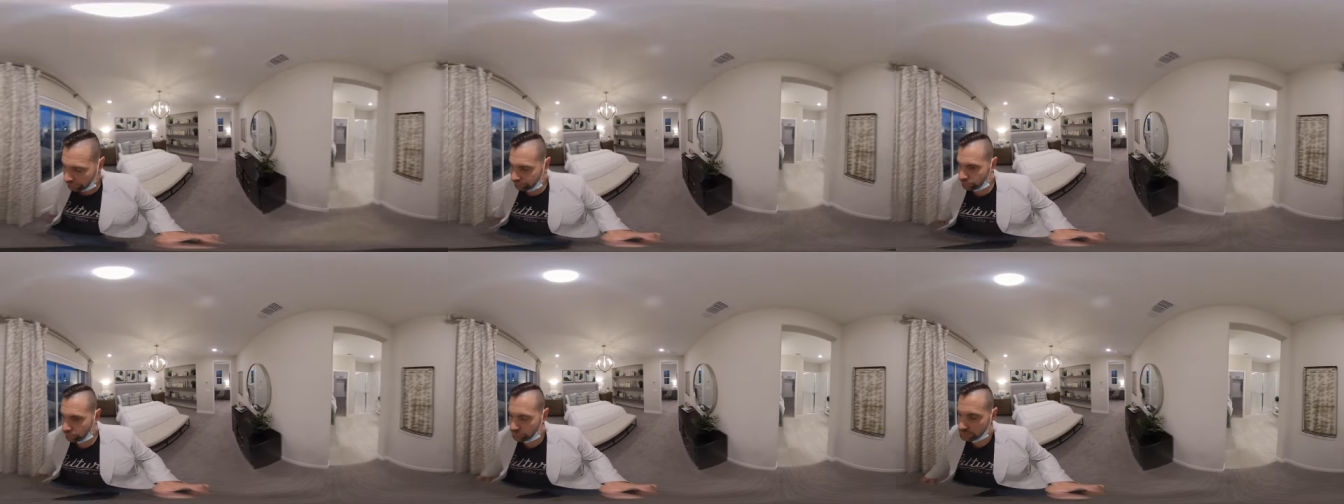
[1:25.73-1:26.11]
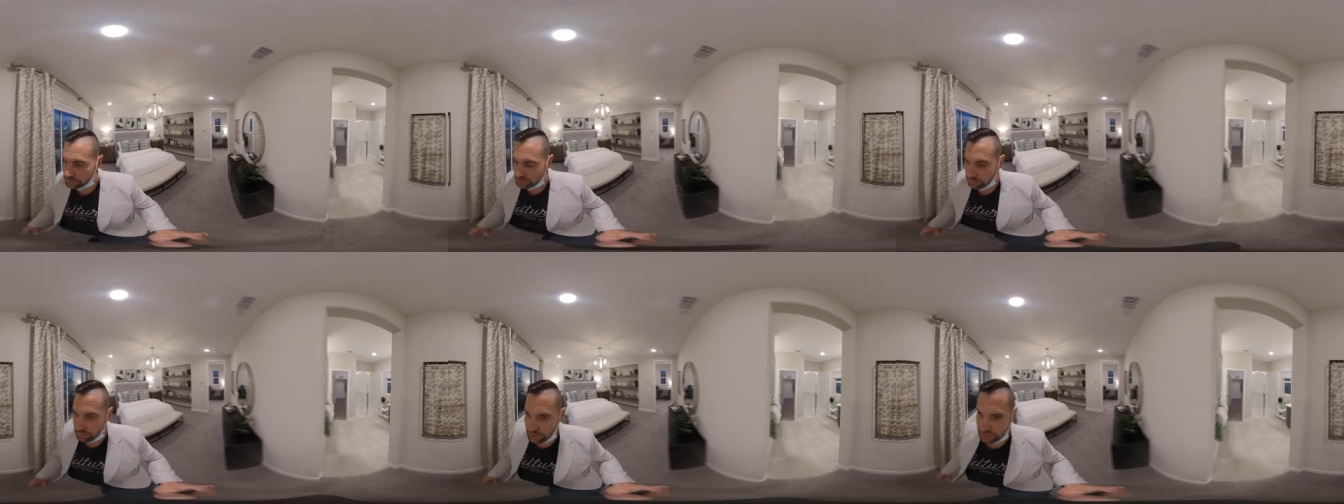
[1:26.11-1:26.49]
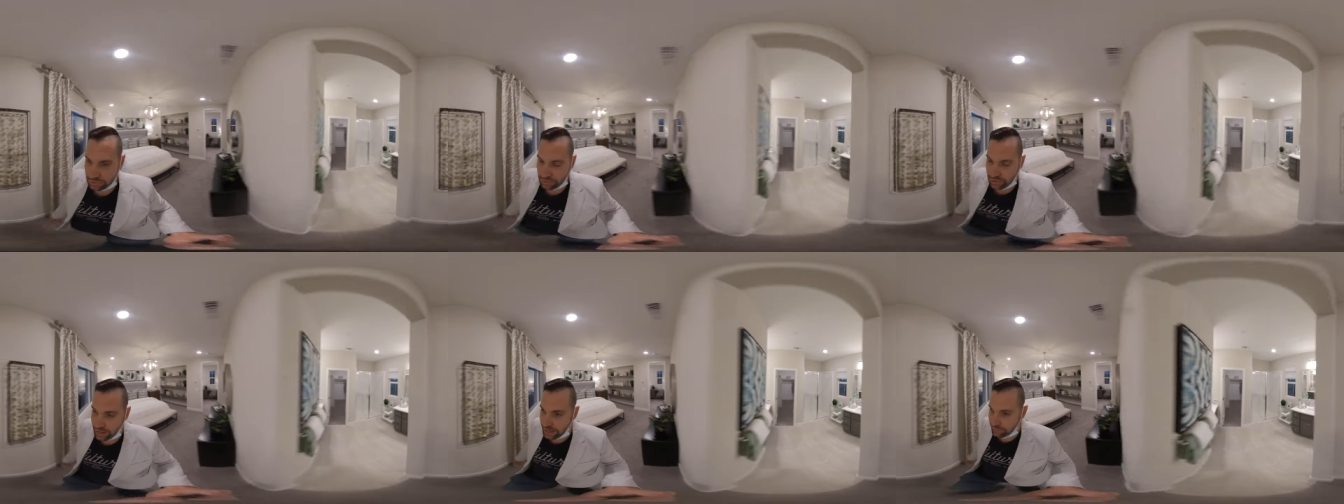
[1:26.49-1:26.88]
Every once in a while
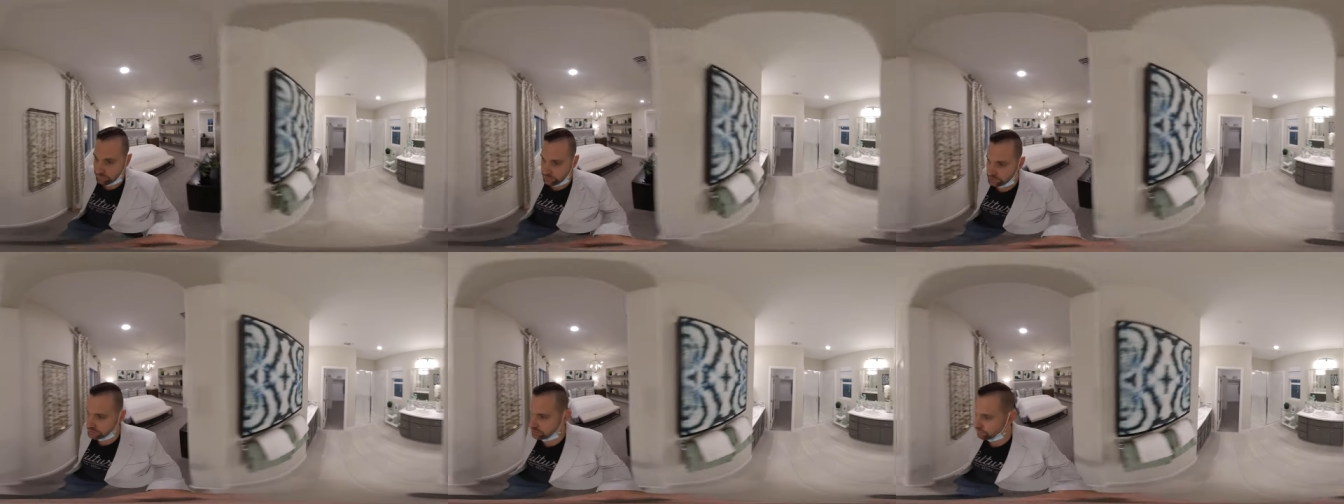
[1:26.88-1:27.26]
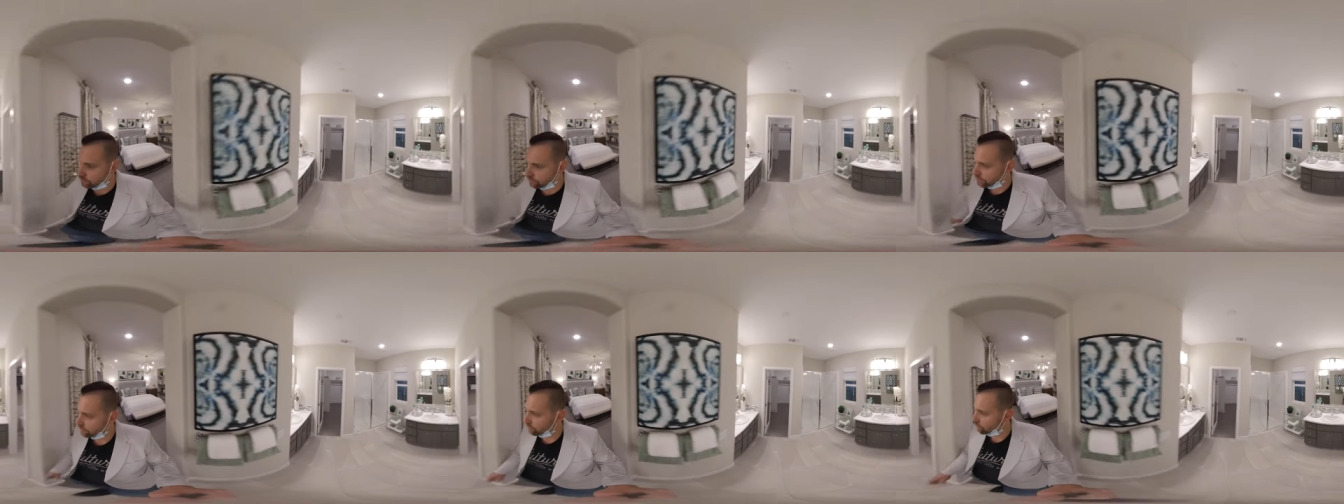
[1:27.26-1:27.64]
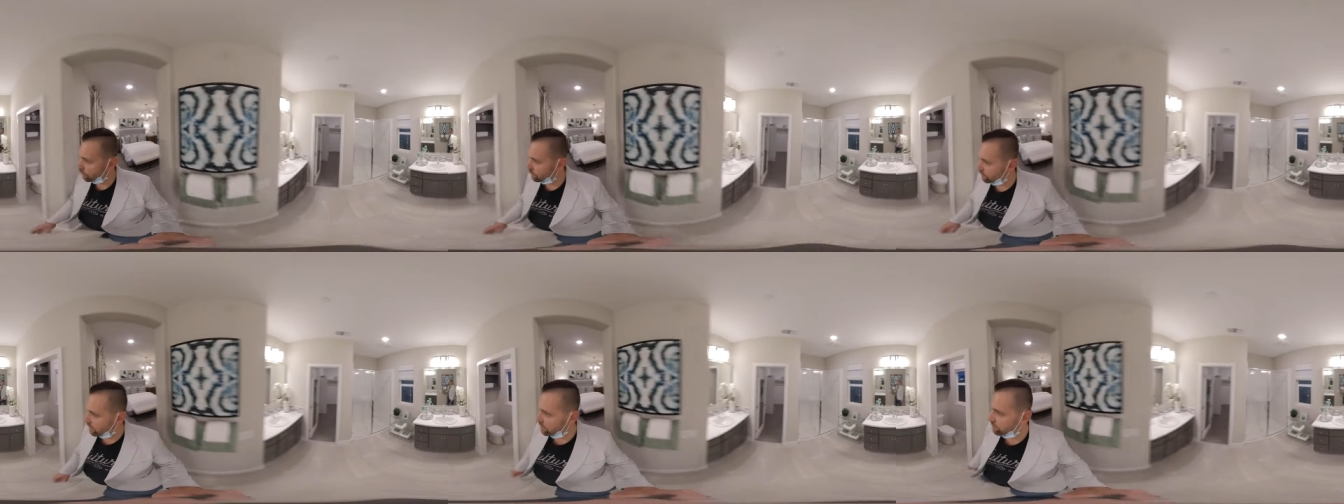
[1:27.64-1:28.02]
they'll have one that's 40 or
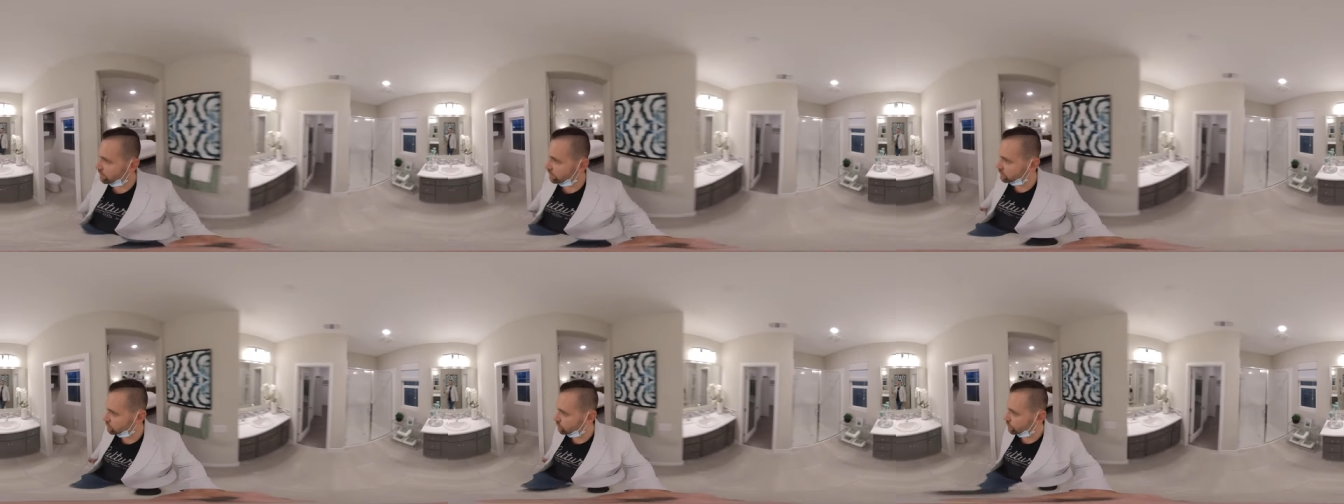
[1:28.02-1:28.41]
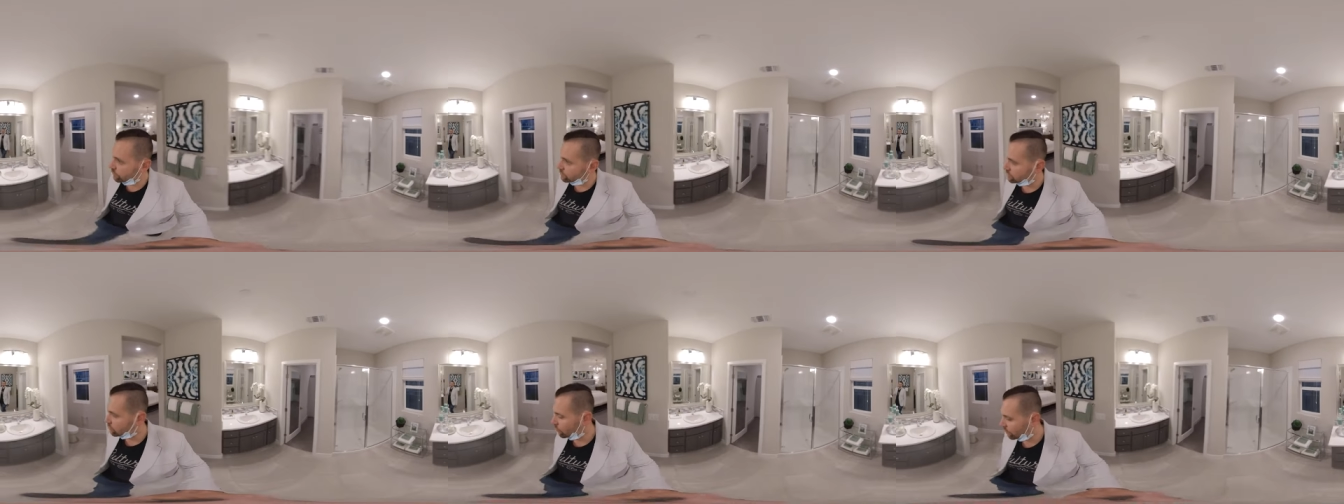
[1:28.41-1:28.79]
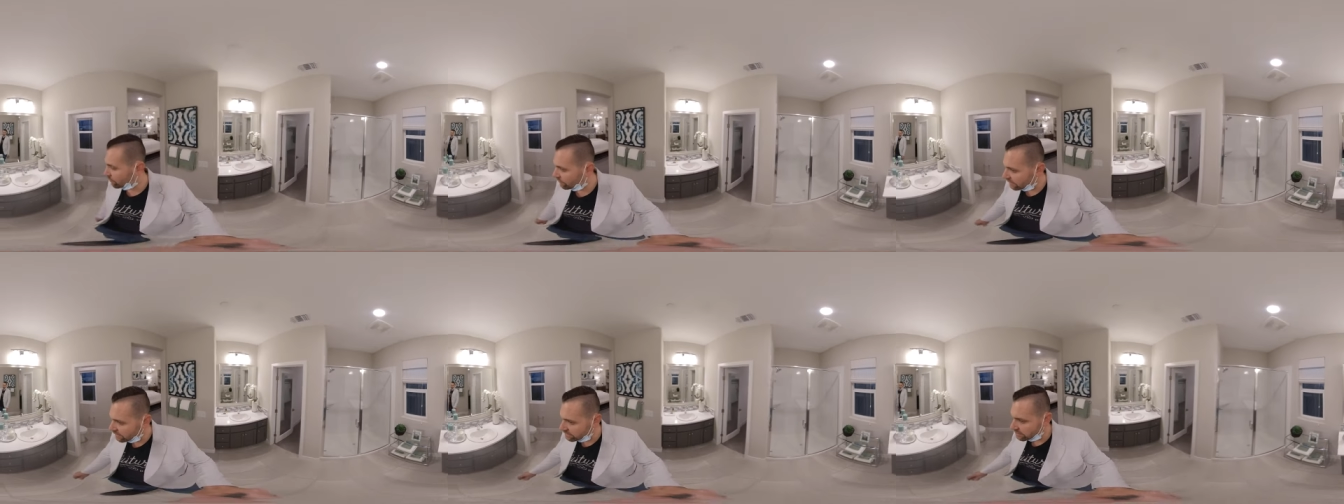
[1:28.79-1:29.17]
45 square
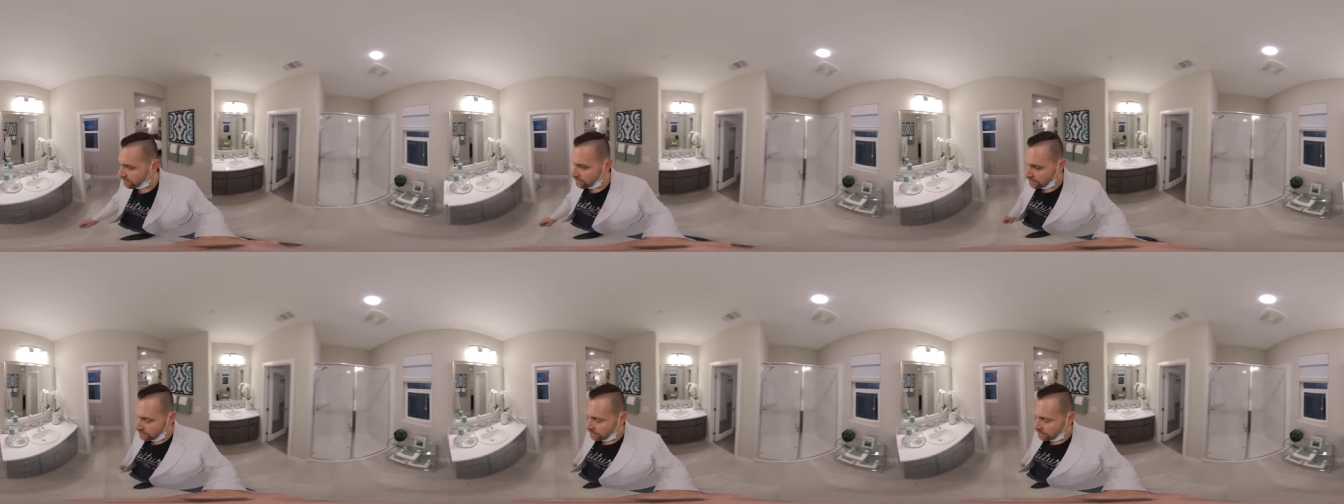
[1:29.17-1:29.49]
feet